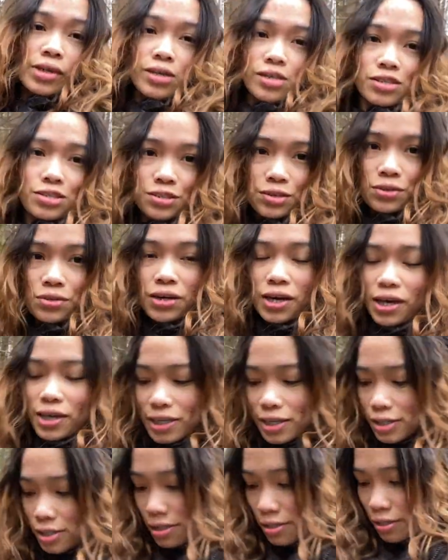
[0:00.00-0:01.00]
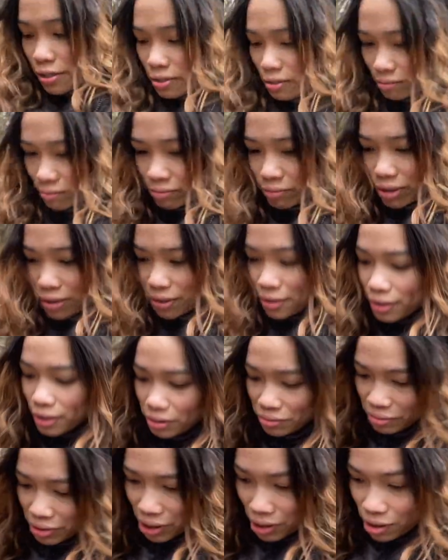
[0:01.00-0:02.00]
So guys, I
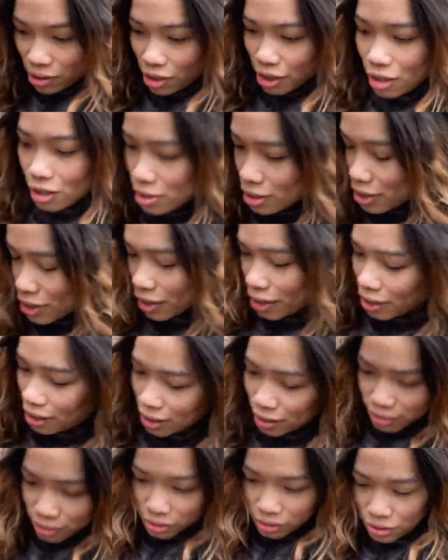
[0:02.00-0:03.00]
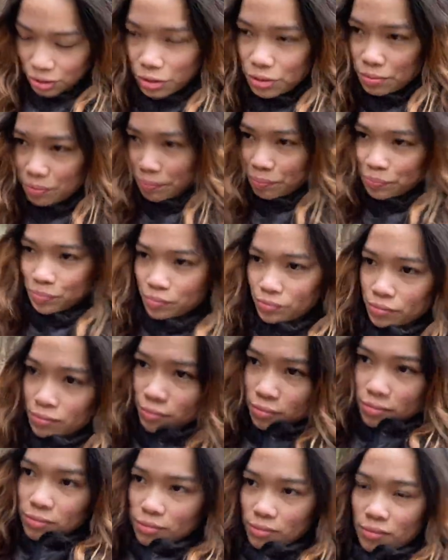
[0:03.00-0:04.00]
think we are lost and
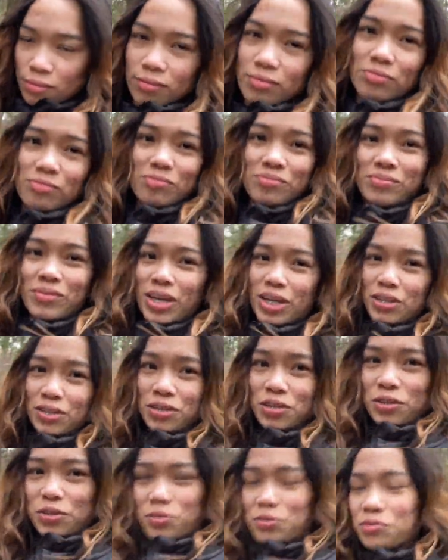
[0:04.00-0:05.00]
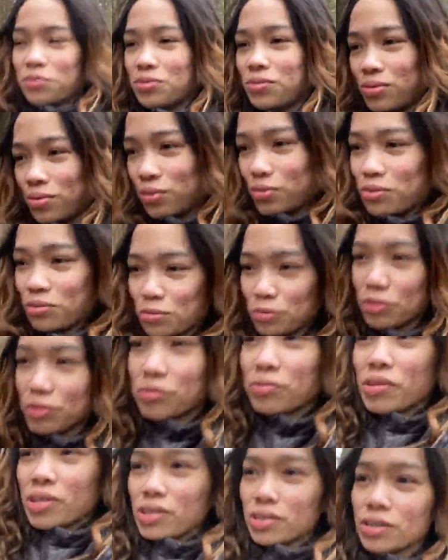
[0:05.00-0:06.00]
I don't know where
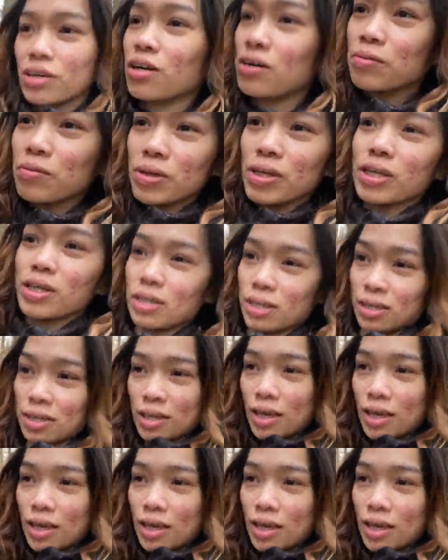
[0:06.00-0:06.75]
we are going.